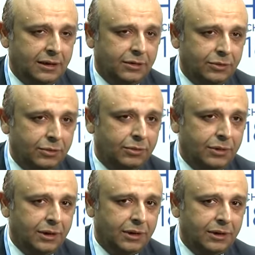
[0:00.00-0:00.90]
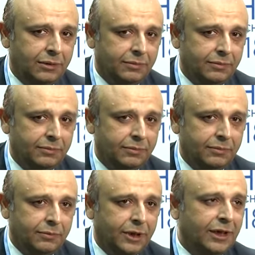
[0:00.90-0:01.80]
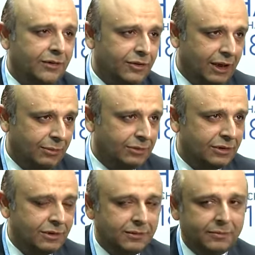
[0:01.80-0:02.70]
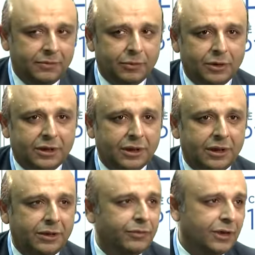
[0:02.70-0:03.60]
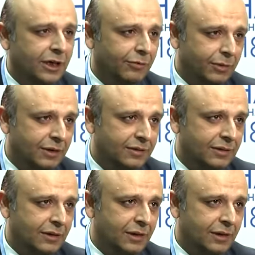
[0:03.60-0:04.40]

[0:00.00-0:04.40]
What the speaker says: through various schemes with different governments